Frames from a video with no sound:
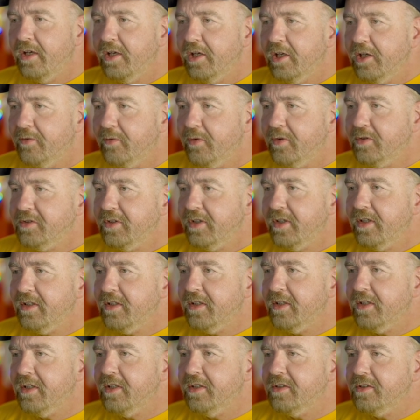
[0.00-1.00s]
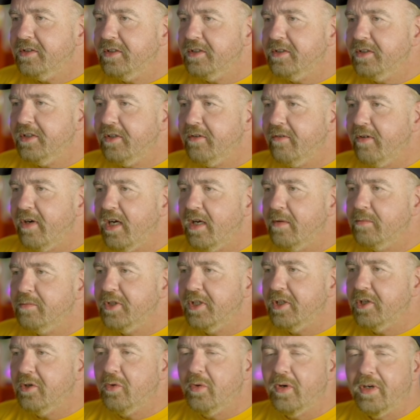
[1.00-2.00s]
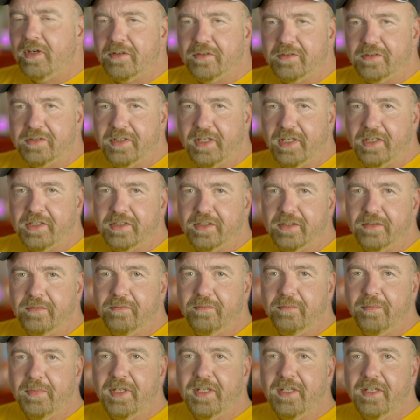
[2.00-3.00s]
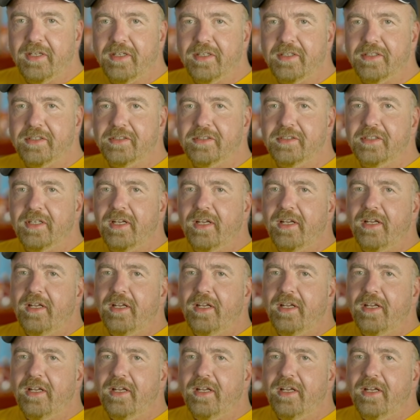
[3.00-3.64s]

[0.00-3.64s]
First thing it does is it grabs a critical section because